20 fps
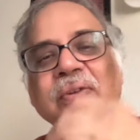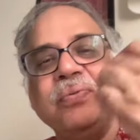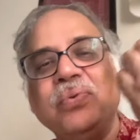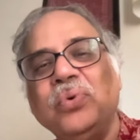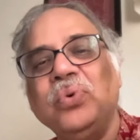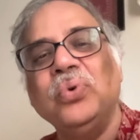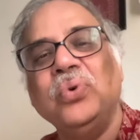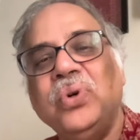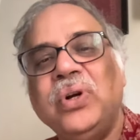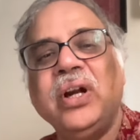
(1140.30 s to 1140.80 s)
if you
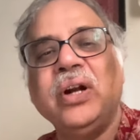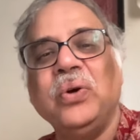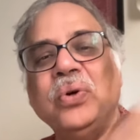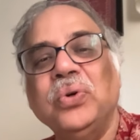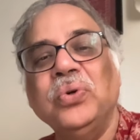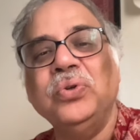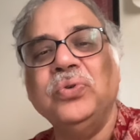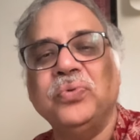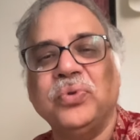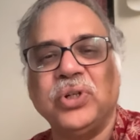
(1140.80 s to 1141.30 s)
do
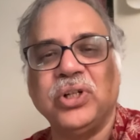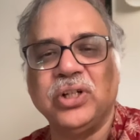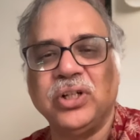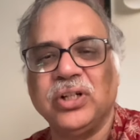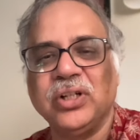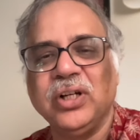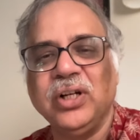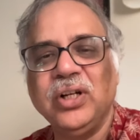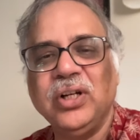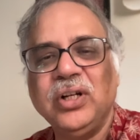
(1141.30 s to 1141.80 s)
good work,
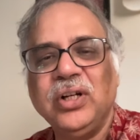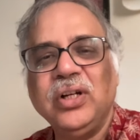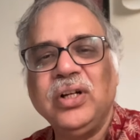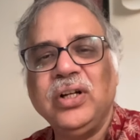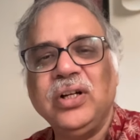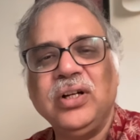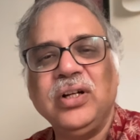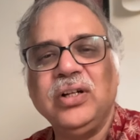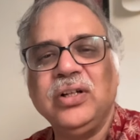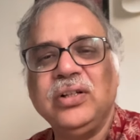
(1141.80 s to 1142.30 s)

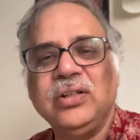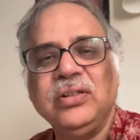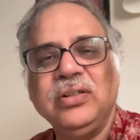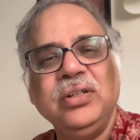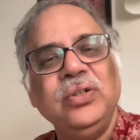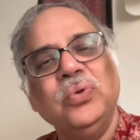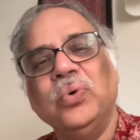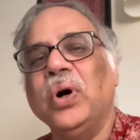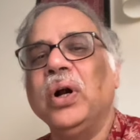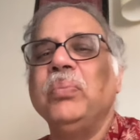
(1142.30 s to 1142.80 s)
you